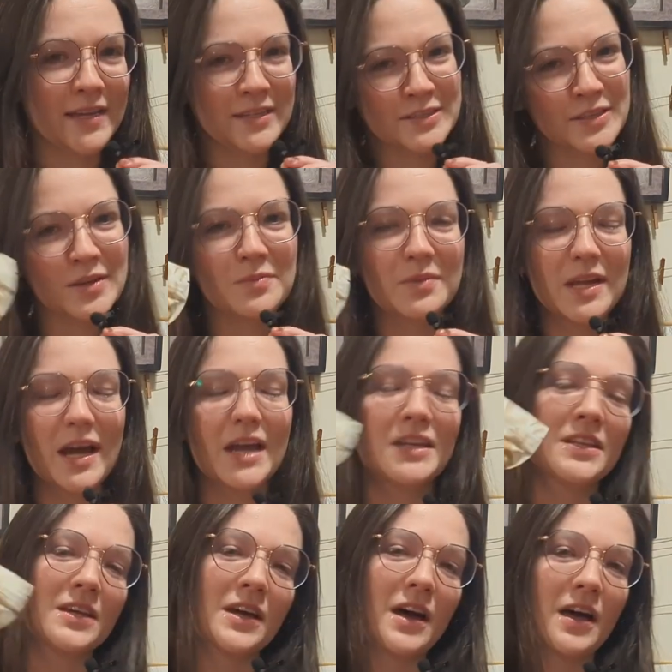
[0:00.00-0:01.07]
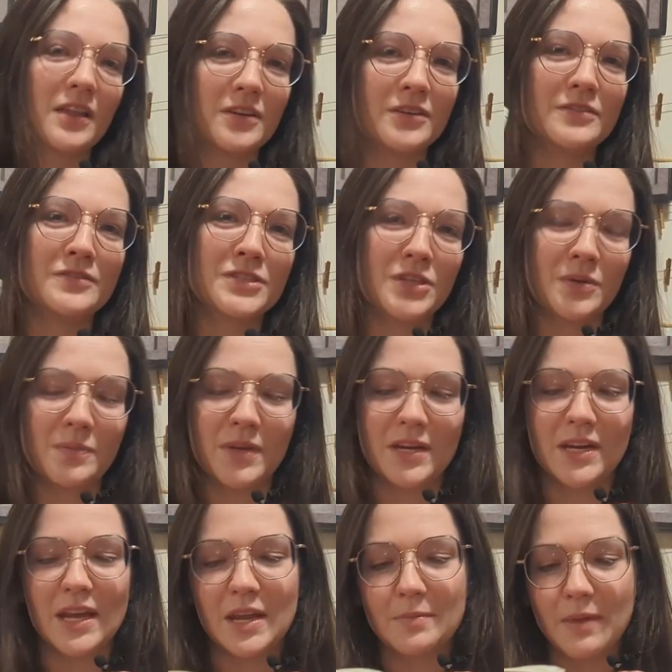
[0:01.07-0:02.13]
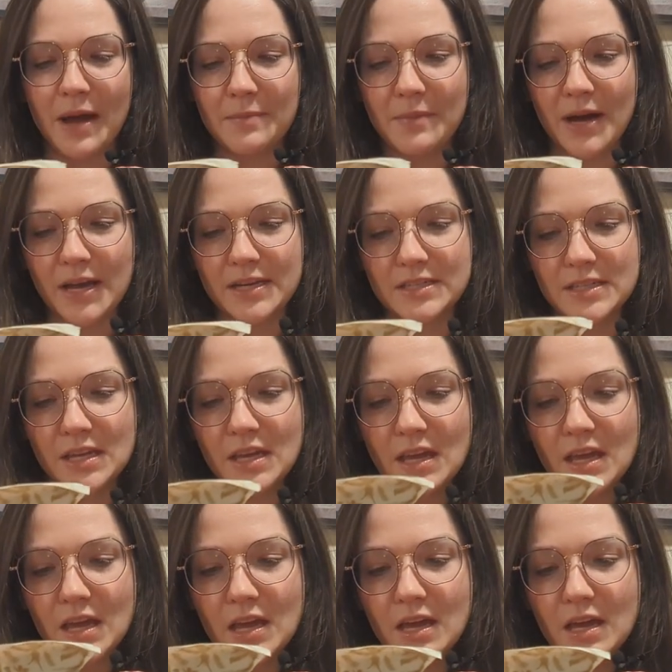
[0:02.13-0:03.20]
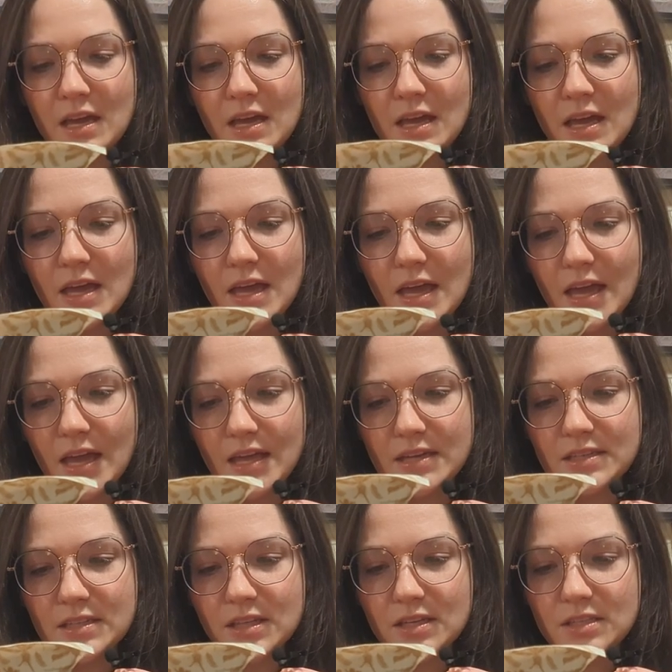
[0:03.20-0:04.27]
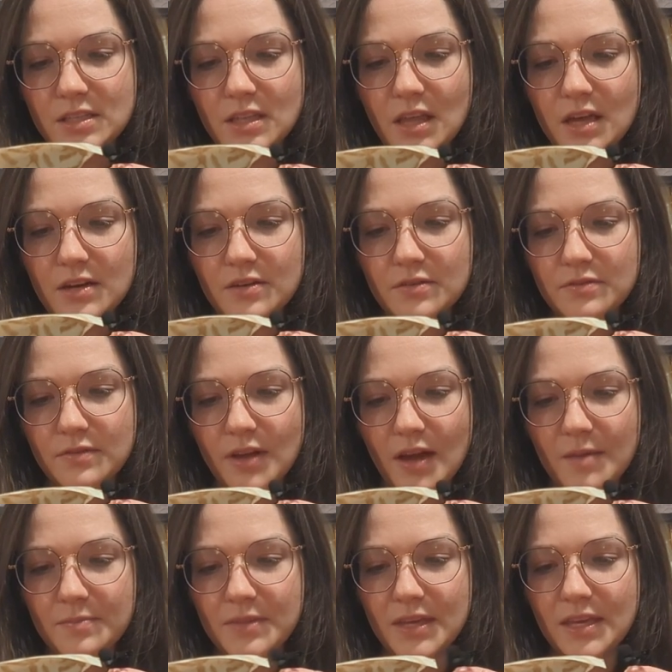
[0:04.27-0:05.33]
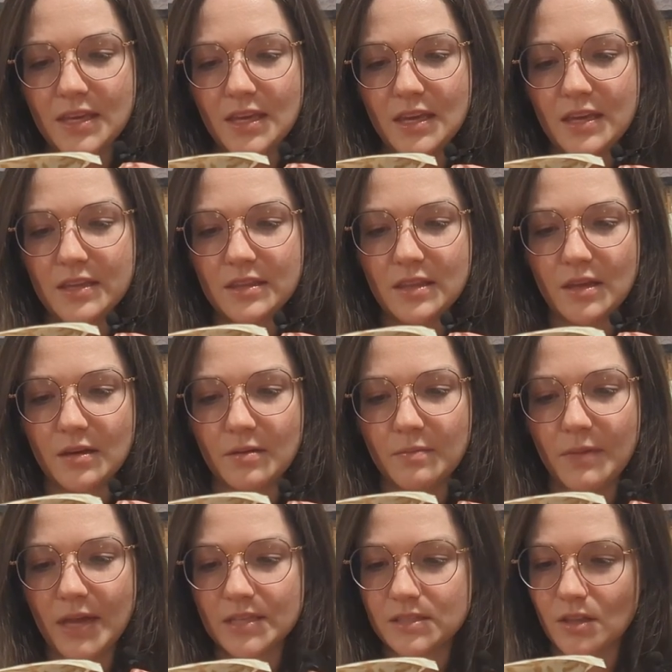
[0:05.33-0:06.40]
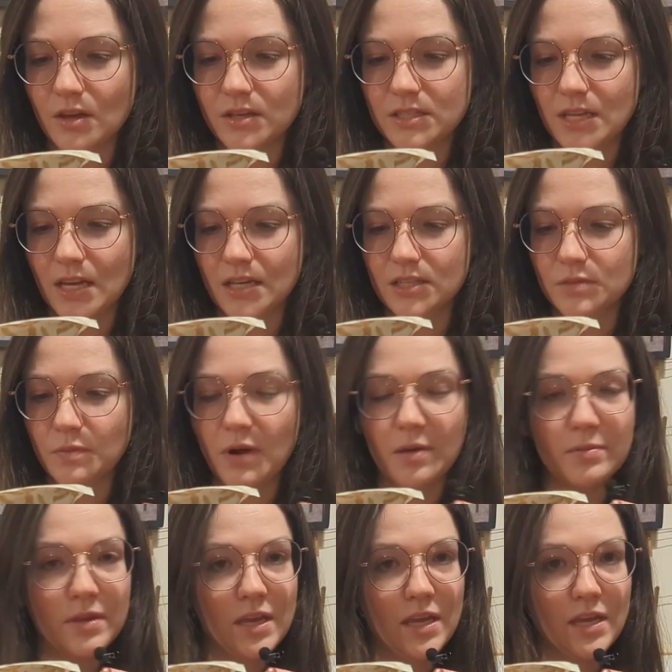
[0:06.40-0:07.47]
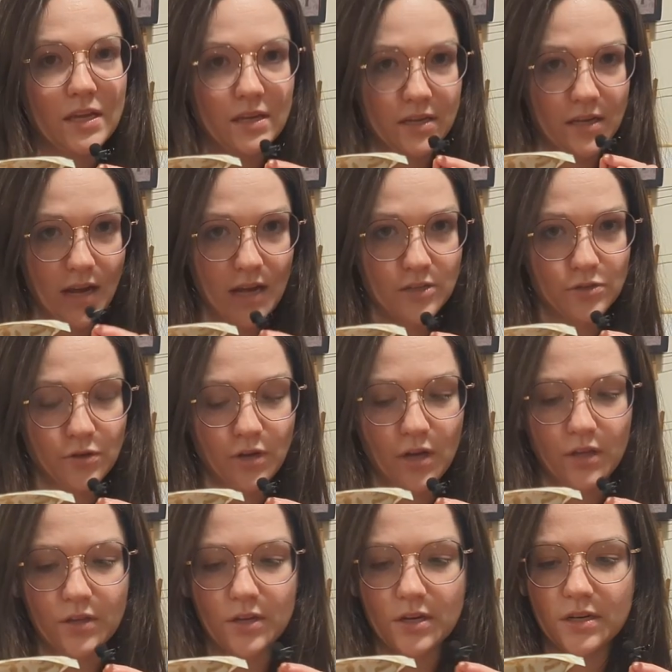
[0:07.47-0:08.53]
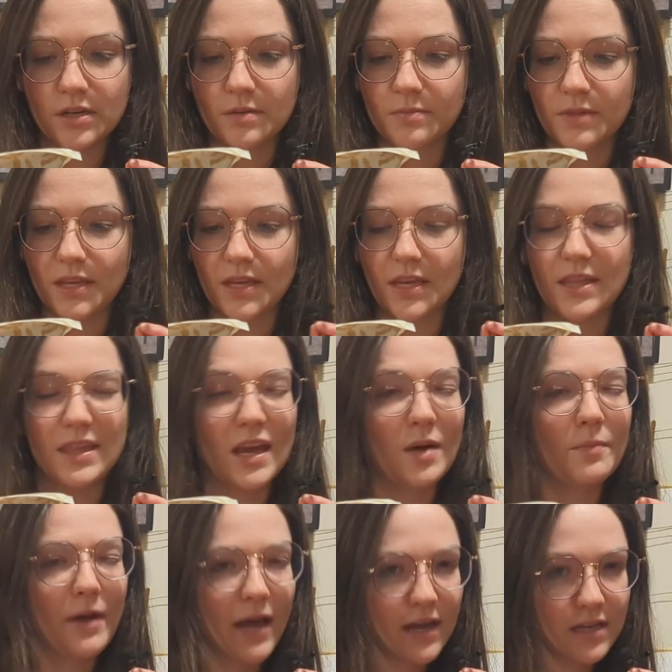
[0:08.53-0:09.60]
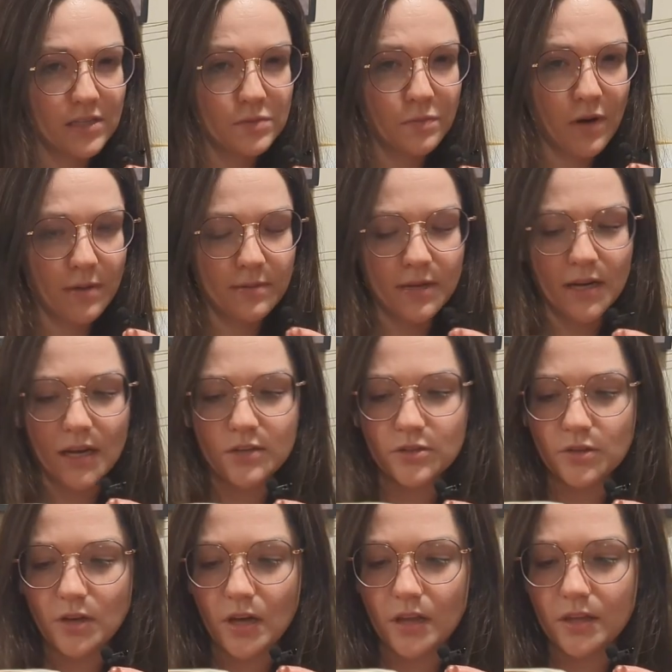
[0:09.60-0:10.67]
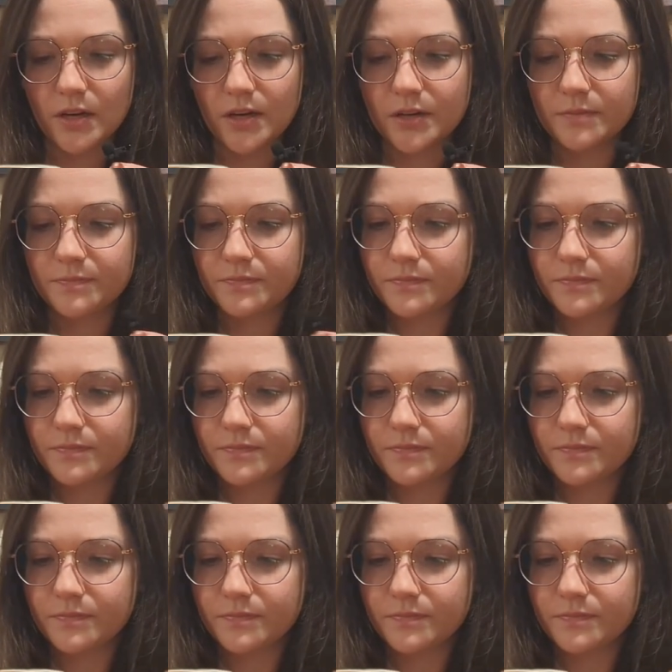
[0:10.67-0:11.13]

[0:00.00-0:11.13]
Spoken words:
He's going to be kind of the color of cinnamon in my mind. And there's a lot of, I'm thinking the Manx Lactan is probably natural colored. I'm thinking the alpaca is probably natural colored.